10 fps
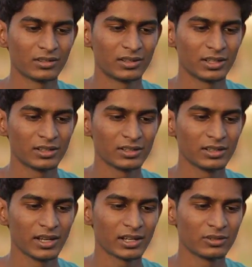
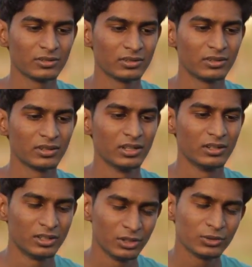technical I could
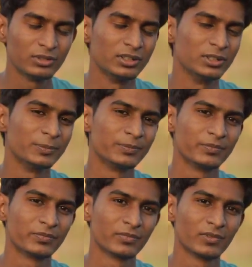introduce there.
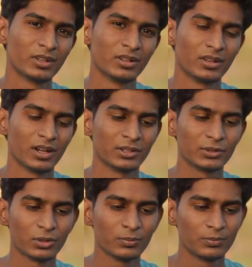I
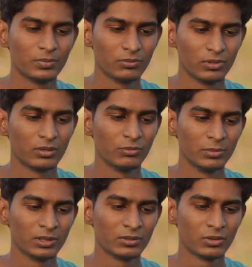saw
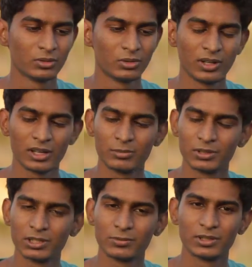women rolling
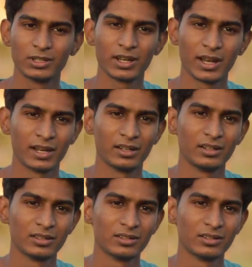agarbattis with their hands.